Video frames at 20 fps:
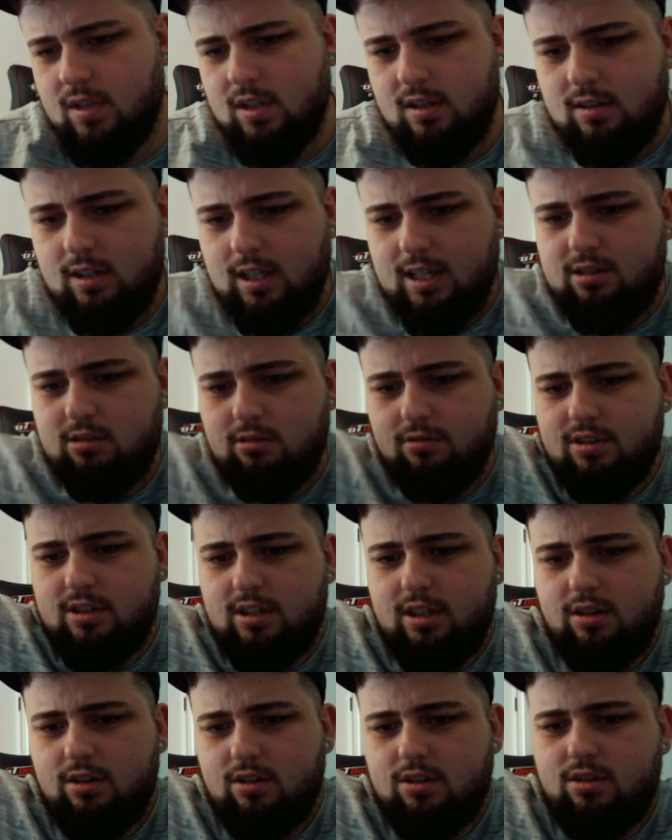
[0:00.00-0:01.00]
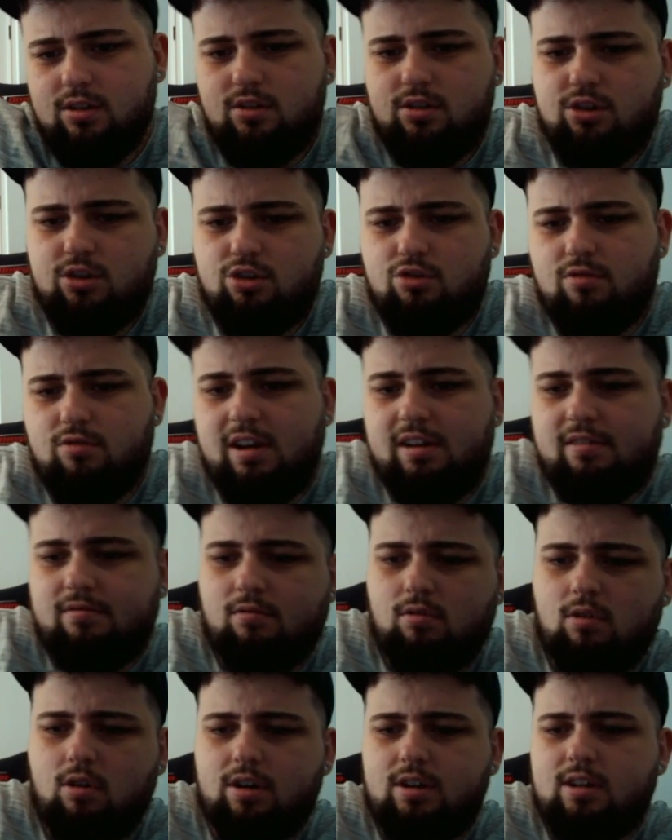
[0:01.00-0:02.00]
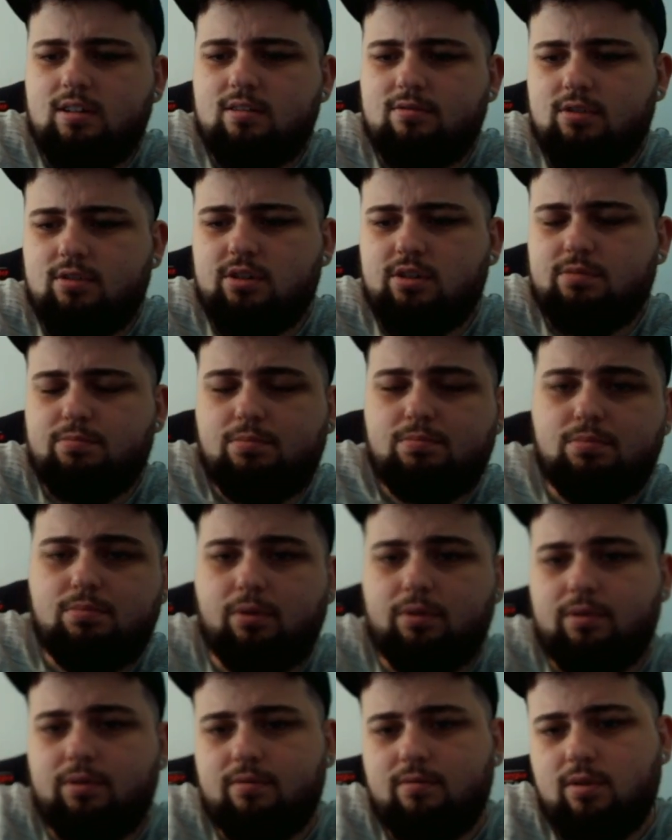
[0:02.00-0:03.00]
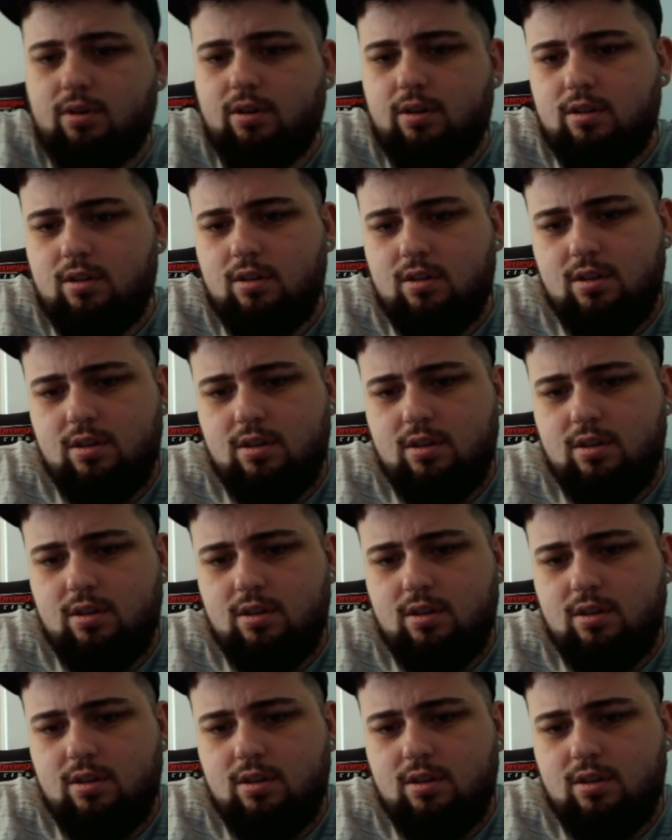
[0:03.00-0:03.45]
That's obviously just straight right, if you're just pointing right.